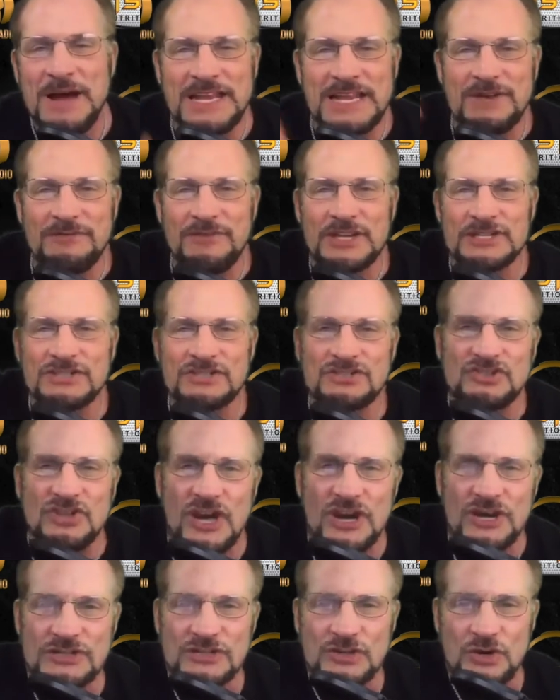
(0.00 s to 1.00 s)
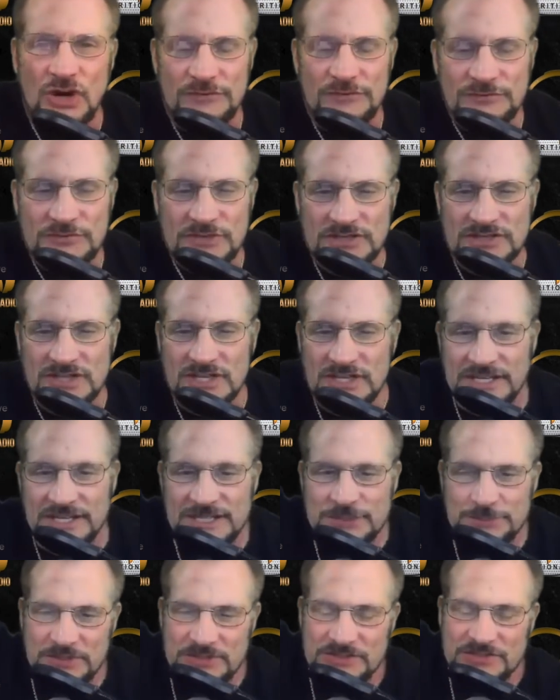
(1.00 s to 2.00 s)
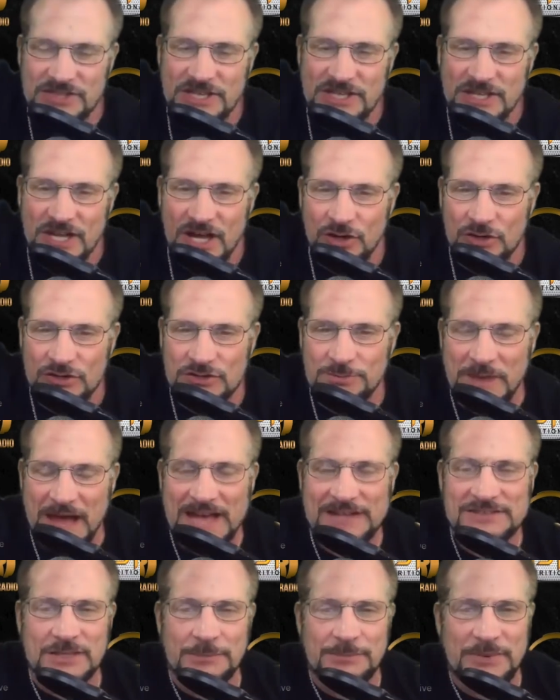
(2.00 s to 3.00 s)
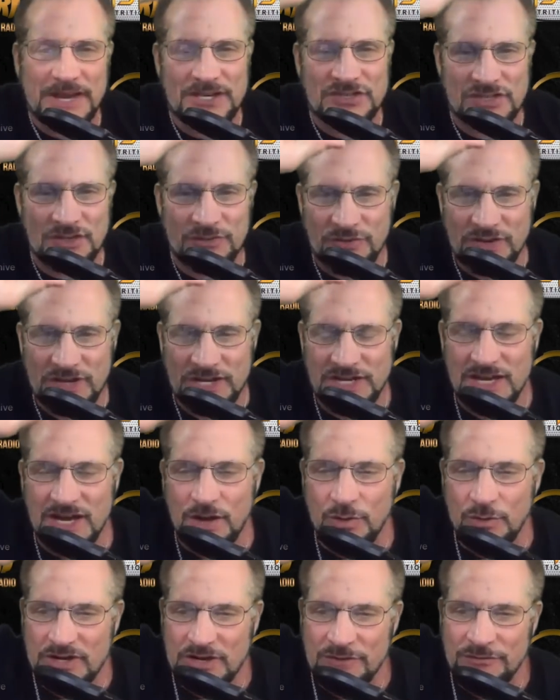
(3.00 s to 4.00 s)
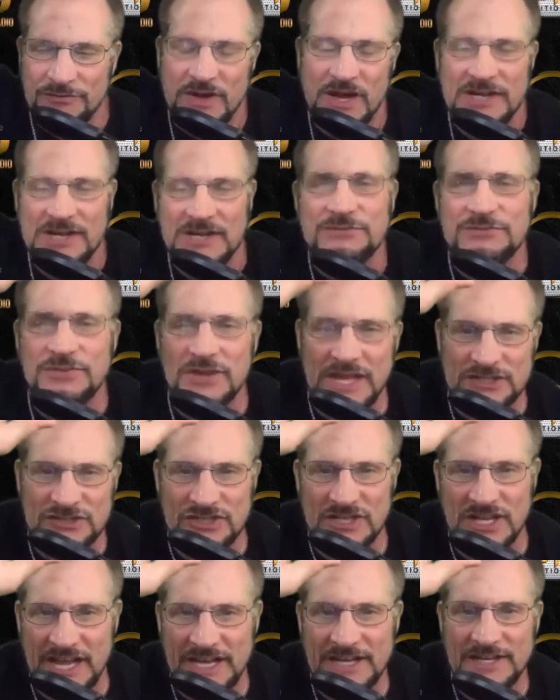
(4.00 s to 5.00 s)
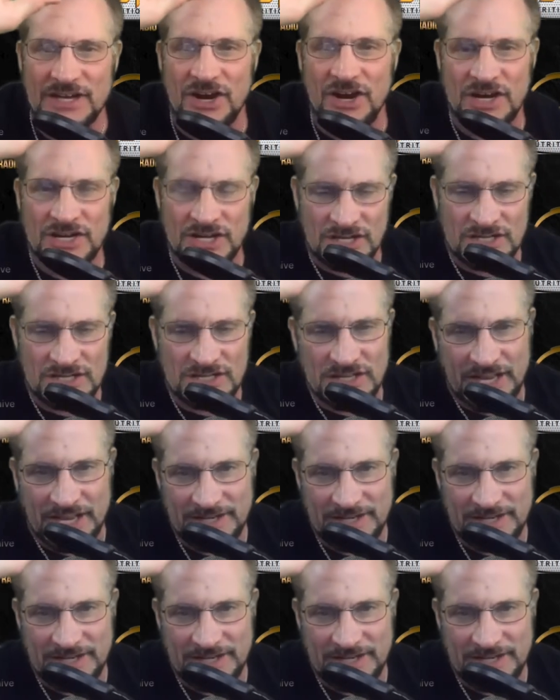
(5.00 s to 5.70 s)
How many are off to Denise Messino's masturbation video with a fucking fleshlight on her clit?